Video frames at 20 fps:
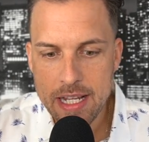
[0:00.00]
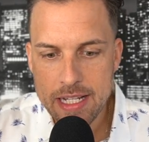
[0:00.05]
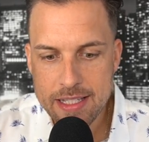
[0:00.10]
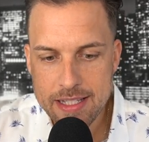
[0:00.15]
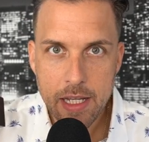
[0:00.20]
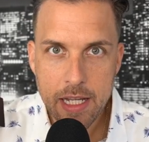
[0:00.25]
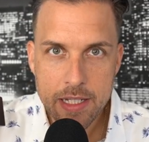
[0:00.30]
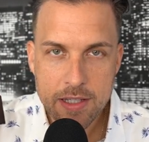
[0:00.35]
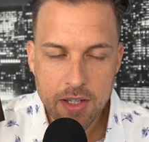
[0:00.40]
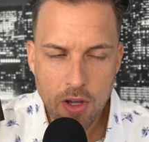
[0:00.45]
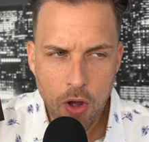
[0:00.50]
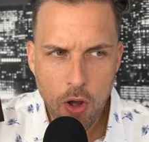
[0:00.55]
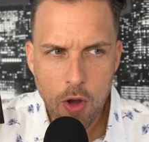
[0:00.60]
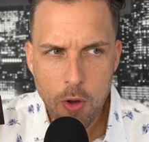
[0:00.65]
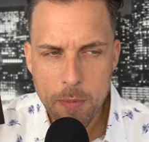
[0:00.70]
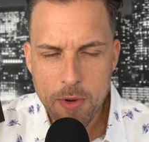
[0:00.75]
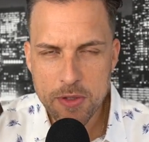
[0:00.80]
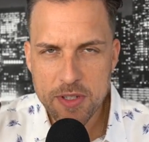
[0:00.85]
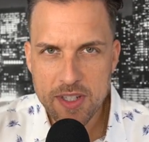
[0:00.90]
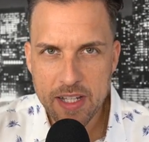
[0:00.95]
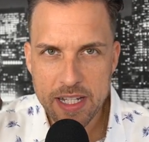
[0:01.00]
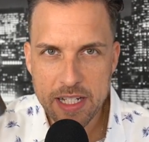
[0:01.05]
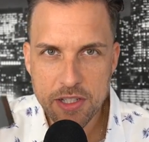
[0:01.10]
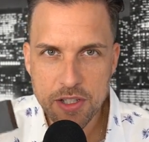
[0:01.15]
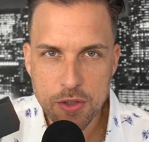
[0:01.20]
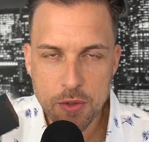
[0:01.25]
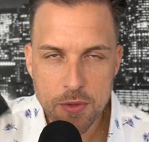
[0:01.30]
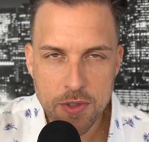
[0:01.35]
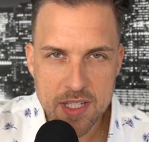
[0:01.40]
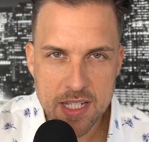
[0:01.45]
It, it's almost like
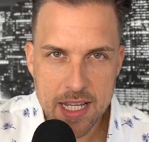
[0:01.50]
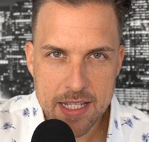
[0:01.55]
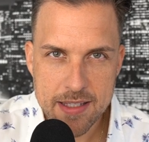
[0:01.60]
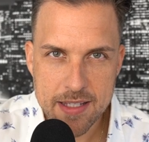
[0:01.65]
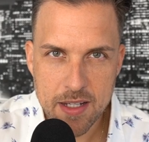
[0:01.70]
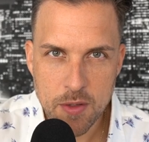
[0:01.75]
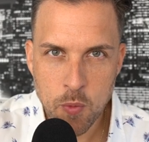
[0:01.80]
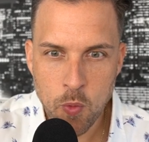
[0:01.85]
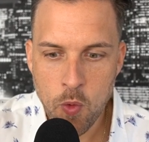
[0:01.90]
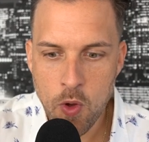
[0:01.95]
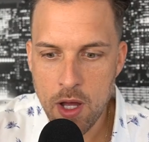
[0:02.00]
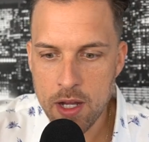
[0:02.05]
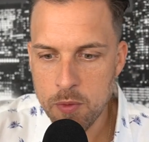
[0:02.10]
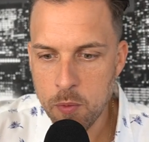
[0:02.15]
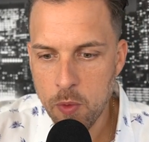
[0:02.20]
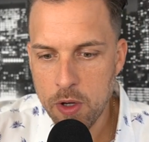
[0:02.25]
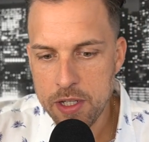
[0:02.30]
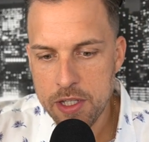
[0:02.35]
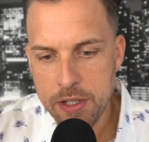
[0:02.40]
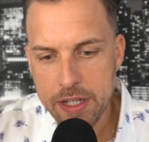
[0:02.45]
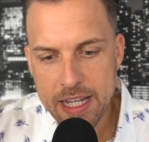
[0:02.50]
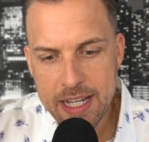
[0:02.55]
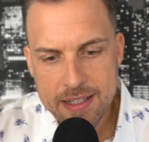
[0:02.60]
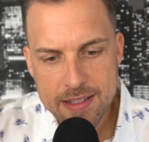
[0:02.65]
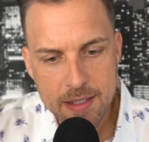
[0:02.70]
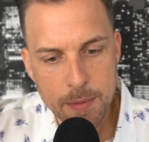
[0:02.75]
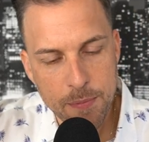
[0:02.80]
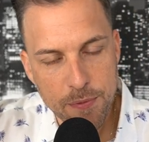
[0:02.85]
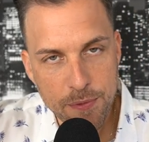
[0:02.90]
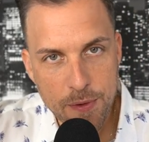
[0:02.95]
two scents in one where you get
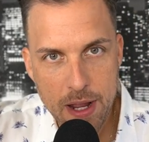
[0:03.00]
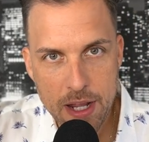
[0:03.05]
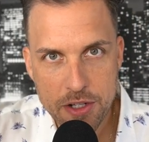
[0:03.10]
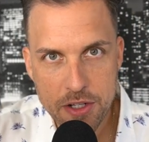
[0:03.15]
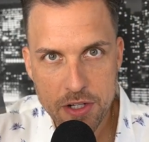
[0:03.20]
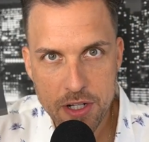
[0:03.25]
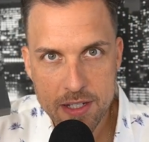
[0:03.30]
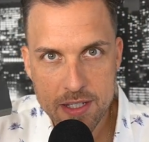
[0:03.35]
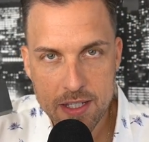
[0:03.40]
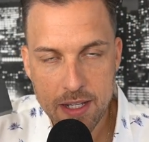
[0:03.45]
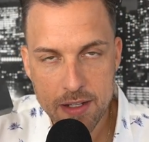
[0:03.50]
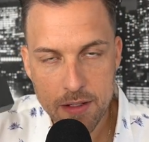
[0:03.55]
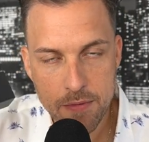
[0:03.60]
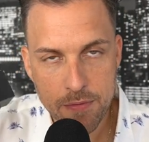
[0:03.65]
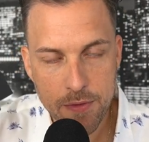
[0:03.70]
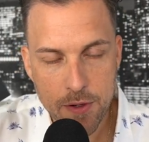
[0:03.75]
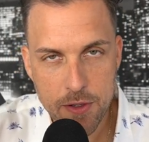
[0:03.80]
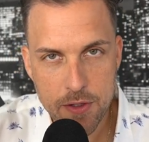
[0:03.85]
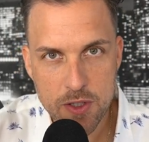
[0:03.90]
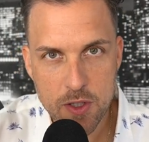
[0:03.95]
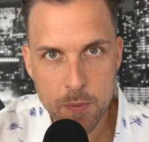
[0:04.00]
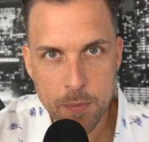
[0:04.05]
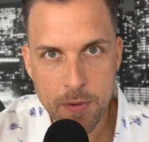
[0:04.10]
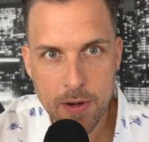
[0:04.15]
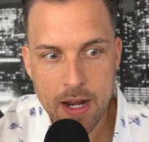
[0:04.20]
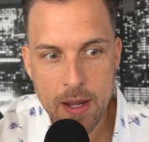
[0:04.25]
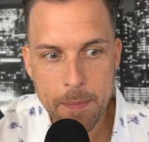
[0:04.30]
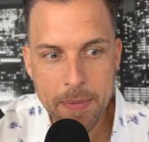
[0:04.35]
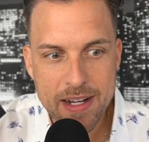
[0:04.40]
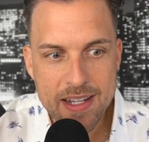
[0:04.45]
some freshness at first
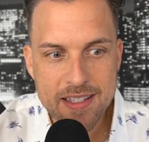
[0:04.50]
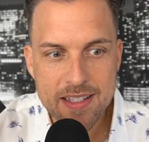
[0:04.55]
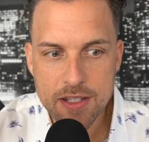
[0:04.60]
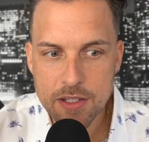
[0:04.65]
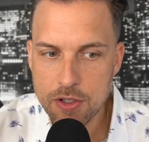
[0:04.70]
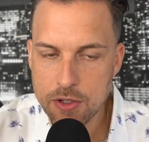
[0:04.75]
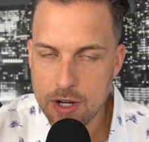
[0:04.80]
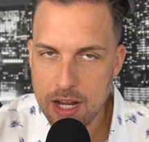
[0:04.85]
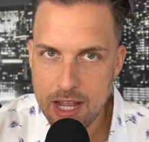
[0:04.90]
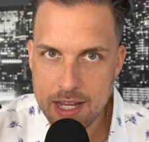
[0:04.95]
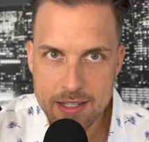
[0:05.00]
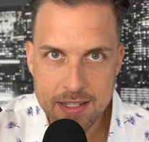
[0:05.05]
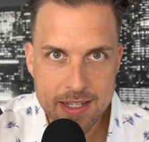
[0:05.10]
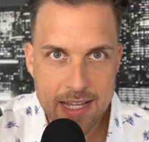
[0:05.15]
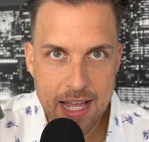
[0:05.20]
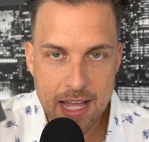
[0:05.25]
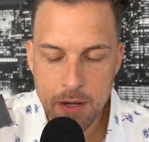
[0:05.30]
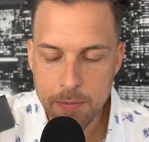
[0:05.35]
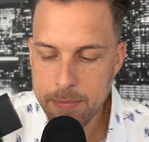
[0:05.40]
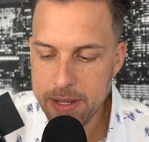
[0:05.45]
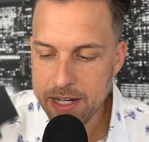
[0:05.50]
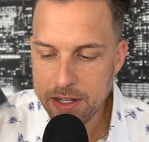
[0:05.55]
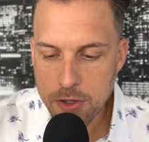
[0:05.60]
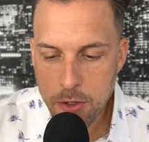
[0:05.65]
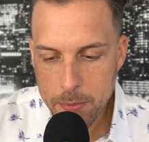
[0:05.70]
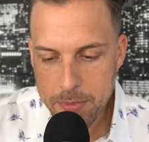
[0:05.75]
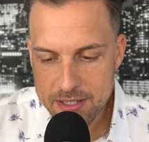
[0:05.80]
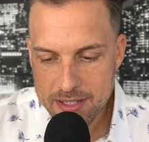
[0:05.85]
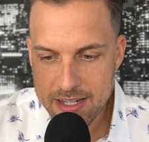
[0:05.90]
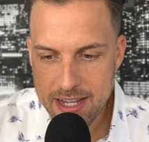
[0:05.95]
spray, but as this dries down, make
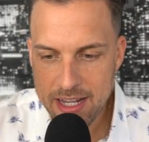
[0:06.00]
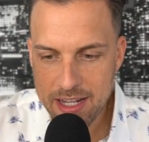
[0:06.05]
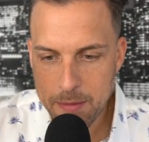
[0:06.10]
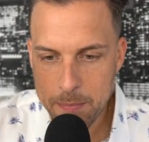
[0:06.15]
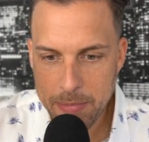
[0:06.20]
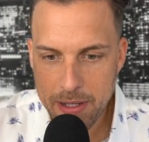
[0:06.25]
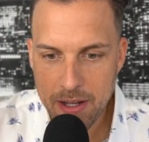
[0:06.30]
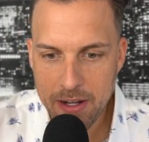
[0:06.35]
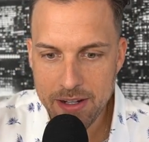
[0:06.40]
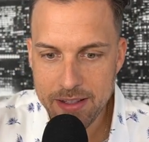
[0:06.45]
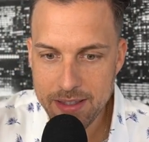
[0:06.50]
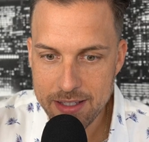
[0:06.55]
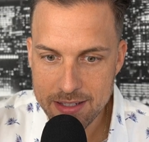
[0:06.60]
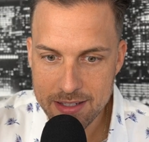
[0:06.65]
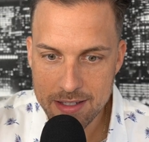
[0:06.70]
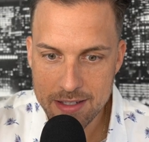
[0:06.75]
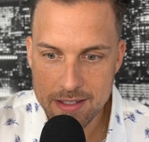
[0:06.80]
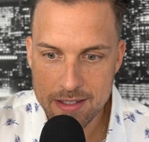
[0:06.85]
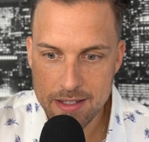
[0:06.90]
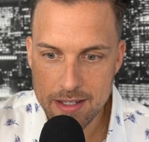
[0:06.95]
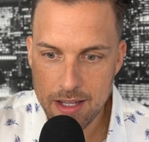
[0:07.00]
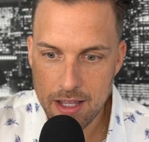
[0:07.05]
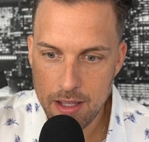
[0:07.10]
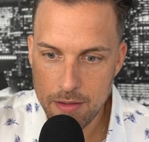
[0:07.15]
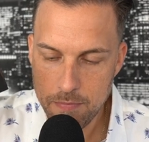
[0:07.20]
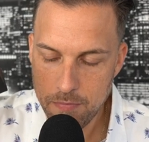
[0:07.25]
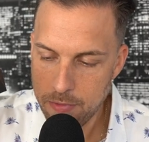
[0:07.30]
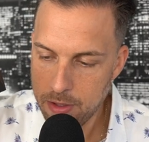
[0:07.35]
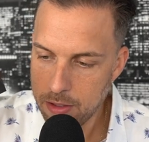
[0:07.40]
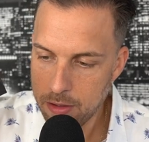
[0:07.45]
no mistake about it, this is
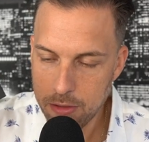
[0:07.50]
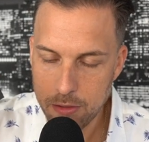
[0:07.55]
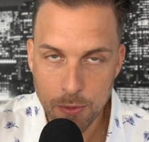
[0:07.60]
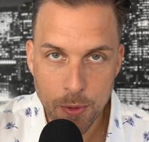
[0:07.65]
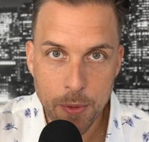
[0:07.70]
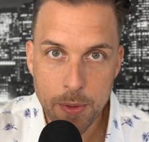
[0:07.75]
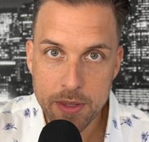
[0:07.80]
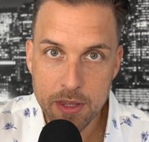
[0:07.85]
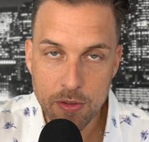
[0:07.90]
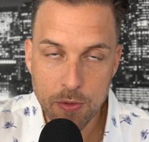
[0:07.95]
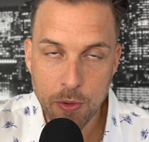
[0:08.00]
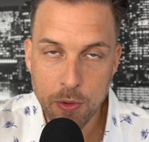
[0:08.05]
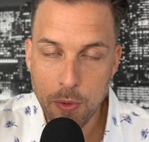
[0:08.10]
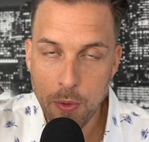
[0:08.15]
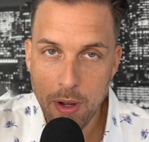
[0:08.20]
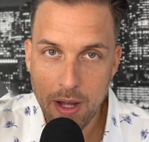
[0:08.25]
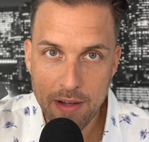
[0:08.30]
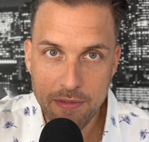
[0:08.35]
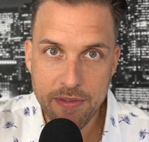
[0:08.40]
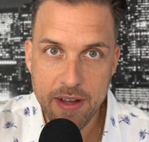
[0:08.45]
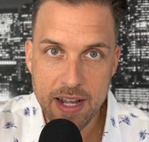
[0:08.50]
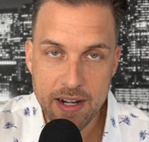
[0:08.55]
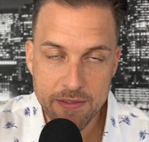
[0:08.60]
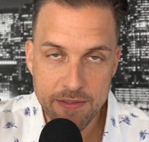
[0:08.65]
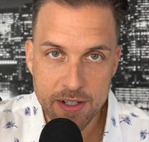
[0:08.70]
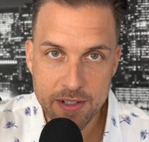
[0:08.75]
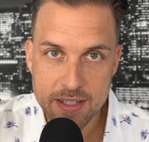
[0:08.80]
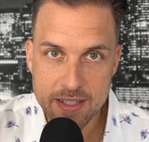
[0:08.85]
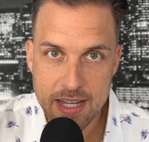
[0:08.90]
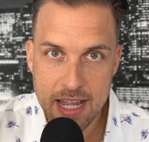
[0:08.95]
through and through a
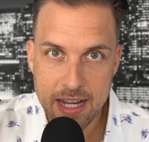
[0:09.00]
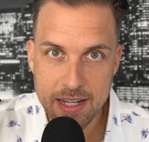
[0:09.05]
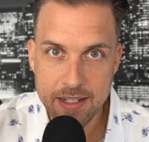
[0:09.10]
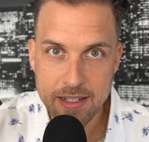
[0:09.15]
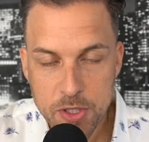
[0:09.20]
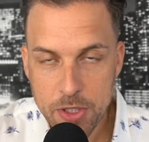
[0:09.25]
vetiver scent.